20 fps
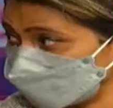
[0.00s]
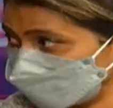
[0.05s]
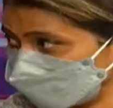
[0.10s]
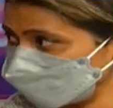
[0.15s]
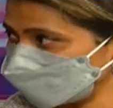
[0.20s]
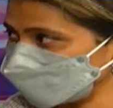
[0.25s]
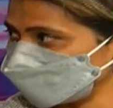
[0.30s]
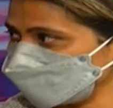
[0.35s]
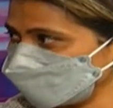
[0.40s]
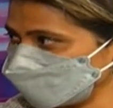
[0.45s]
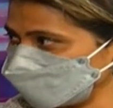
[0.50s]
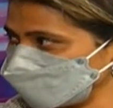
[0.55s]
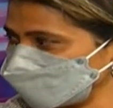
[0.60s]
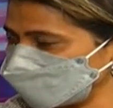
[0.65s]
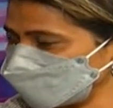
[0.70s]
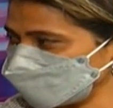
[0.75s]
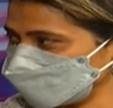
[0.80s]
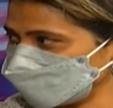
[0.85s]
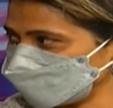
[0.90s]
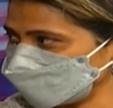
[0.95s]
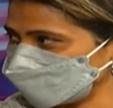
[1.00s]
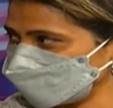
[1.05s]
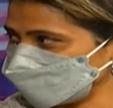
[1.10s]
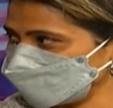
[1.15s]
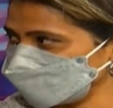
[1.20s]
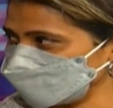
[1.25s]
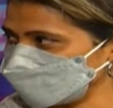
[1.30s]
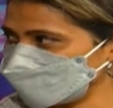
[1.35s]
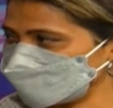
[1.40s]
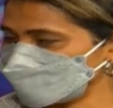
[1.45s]
beginning of the show, that we'll
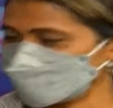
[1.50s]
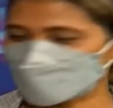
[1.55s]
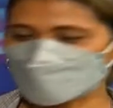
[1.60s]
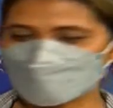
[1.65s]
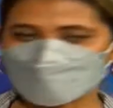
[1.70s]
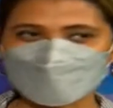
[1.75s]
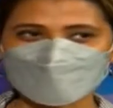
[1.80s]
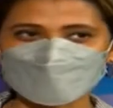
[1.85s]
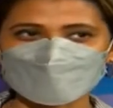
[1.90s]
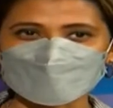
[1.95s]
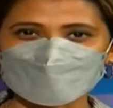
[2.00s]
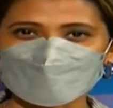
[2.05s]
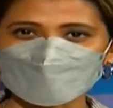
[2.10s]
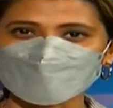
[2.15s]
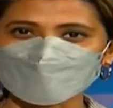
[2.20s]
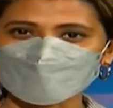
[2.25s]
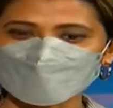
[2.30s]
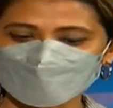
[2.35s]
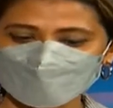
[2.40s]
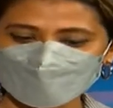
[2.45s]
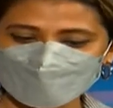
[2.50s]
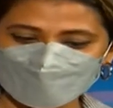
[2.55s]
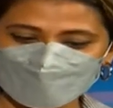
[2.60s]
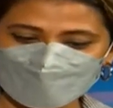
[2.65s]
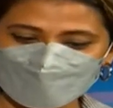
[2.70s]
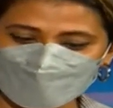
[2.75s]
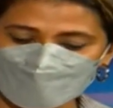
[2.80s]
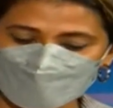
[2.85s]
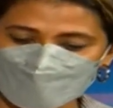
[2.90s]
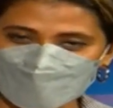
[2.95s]
be touching on the apparel
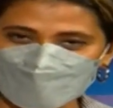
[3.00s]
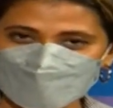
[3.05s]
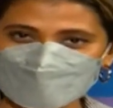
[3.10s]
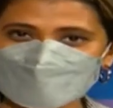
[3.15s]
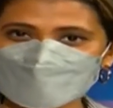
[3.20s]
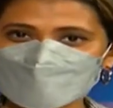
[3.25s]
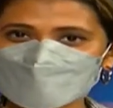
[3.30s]
industry.